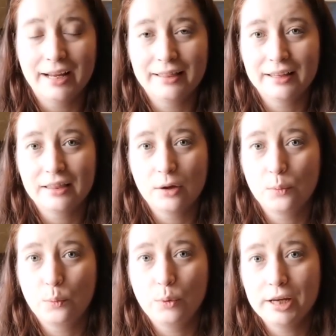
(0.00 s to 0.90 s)
I think
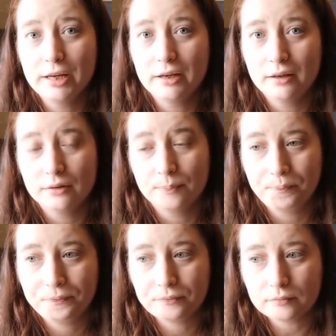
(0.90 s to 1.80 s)
that we
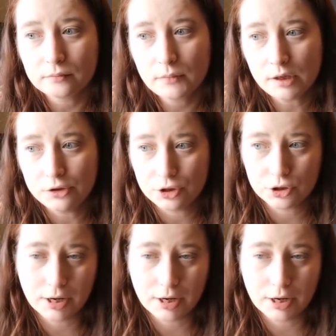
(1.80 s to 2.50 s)
should